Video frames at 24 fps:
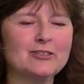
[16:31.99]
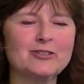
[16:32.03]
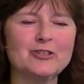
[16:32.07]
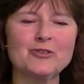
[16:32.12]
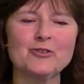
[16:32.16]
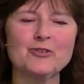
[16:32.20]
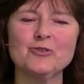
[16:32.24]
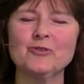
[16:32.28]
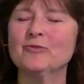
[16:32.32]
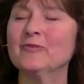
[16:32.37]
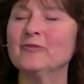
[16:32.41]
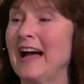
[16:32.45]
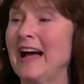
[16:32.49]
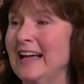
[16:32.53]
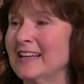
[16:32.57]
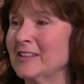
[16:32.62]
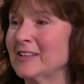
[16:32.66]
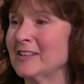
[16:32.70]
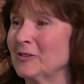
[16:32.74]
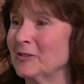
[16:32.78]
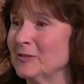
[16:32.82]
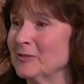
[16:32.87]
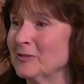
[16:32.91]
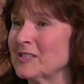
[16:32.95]
2
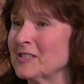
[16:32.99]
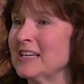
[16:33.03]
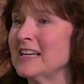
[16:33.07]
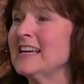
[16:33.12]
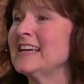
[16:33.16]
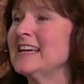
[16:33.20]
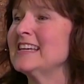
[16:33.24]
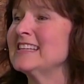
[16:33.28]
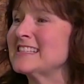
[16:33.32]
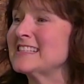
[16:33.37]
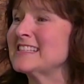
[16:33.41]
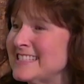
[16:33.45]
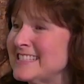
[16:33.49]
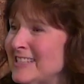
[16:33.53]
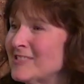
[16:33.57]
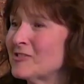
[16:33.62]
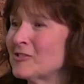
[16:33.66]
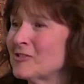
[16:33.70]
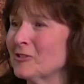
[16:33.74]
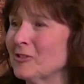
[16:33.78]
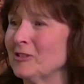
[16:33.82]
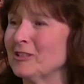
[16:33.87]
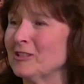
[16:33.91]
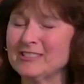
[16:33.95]
values,
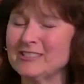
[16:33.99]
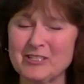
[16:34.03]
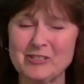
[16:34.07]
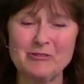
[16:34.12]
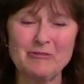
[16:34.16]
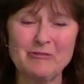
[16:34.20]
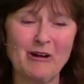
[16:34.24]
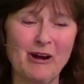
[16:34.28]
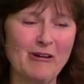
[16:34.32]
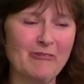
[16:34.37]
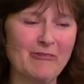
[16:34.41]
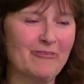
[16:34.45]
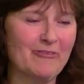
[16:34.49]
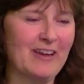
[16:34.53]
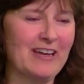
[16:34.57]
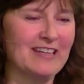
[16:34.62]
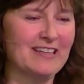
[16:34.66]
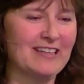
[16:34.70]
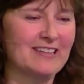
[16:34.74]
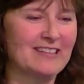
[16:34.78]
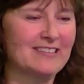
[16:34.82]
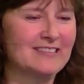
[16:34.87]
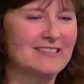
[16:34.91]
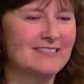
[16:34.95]
central to our
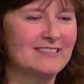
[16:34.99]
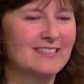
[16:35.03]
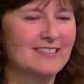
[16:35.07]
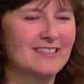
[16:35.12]
faith.